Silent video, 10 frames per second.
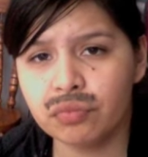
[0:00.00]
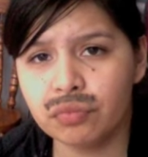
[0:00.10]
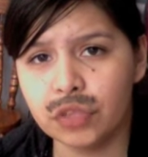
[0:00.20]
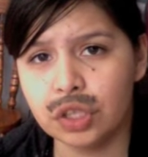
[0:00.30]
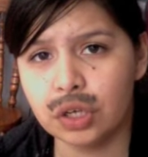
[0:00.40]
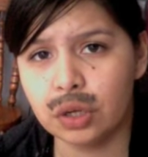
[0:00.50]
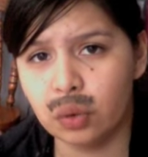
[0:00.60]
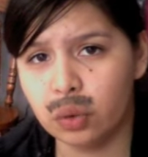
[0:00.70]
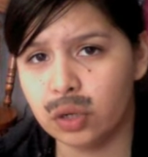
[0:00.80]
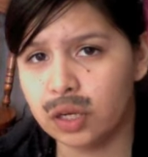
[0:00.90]
you know,
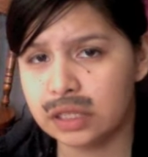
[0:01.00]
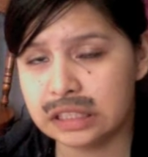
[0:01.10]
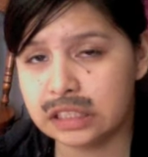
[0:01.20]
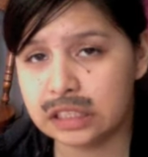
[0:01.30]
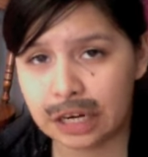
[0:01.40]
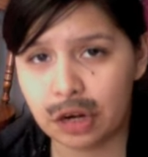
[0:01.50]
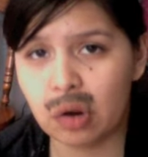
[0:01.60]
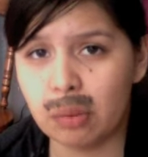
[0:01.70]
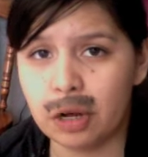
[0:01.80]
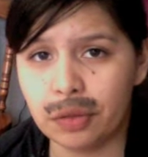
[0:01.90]
since I know
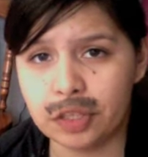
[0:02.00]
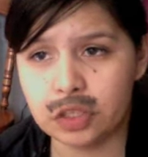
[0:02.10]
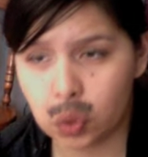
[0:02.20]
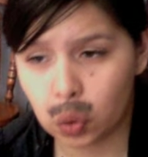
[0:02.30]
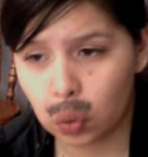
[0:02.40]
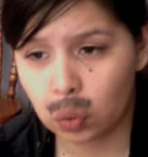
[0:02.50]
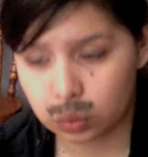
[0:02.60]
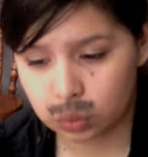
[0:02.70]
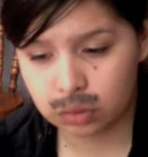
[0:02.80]
about this whole